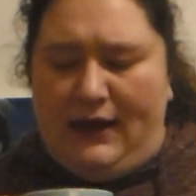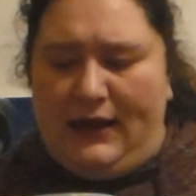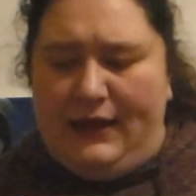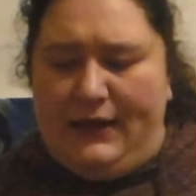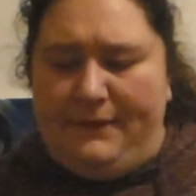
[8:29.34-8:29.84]

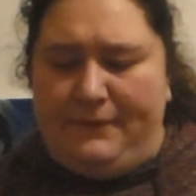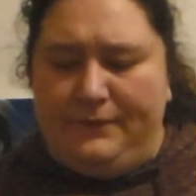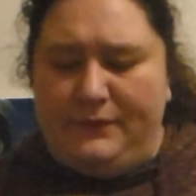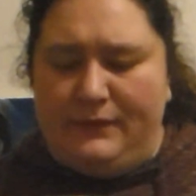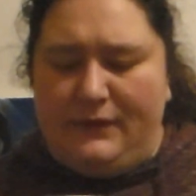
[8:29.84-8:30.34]

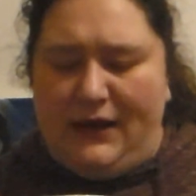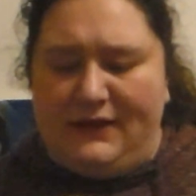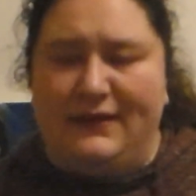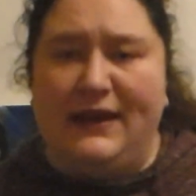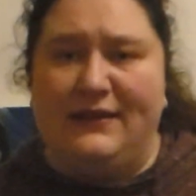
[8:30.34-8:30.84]

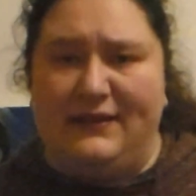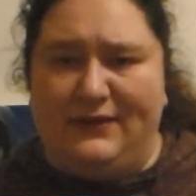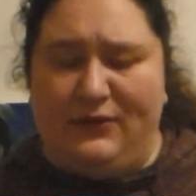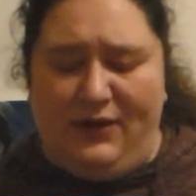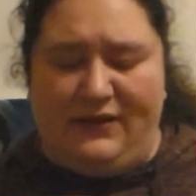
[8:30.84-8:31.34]
It's a
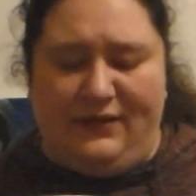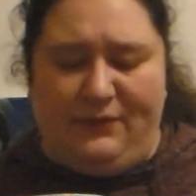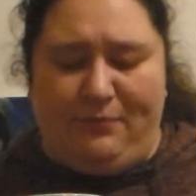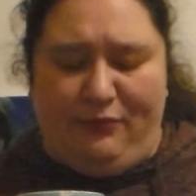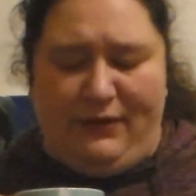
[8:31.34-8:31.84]
sort of, it's
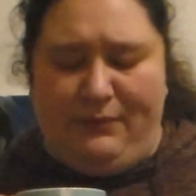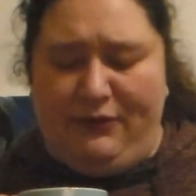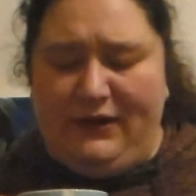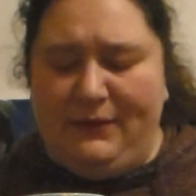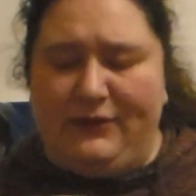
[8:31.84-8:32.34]
a
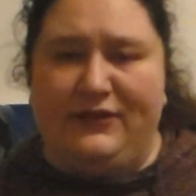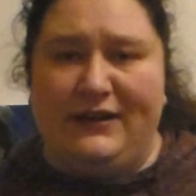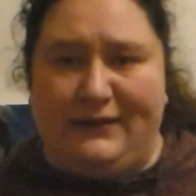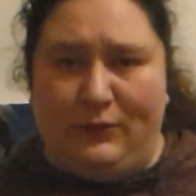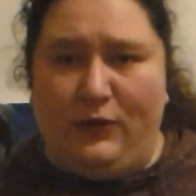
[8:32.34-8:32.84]
pretty much,
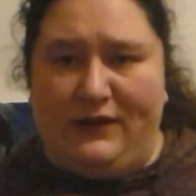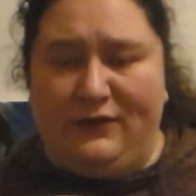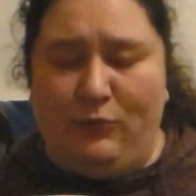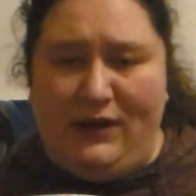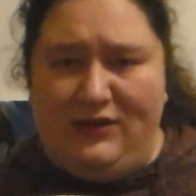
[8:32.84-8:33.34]
it's
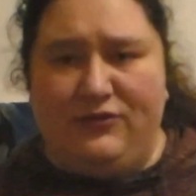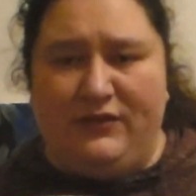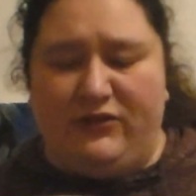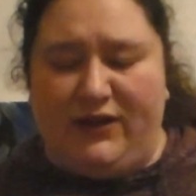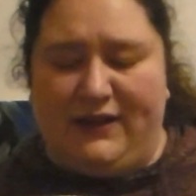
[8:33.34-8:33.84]
a
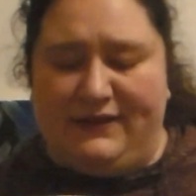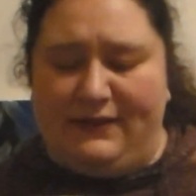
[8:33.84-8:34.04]
wintry drink.